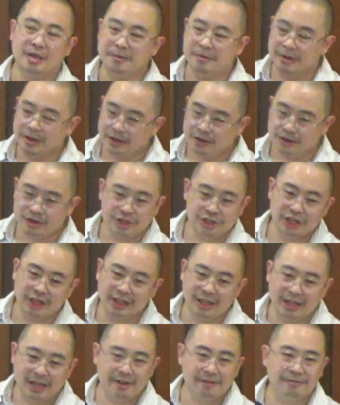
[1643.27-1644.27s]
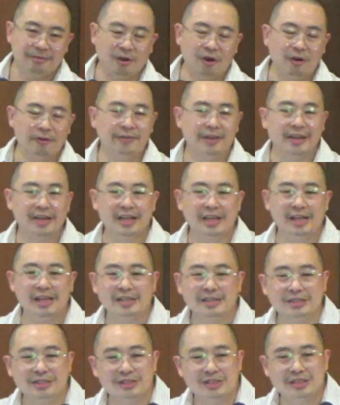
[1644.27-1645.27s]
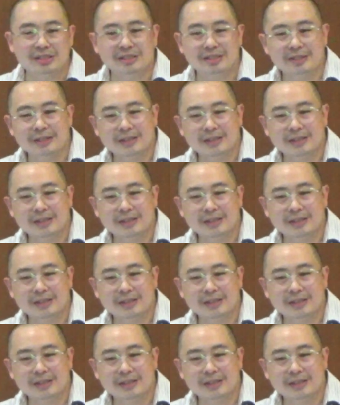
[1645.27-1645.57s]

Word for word: Christian life often is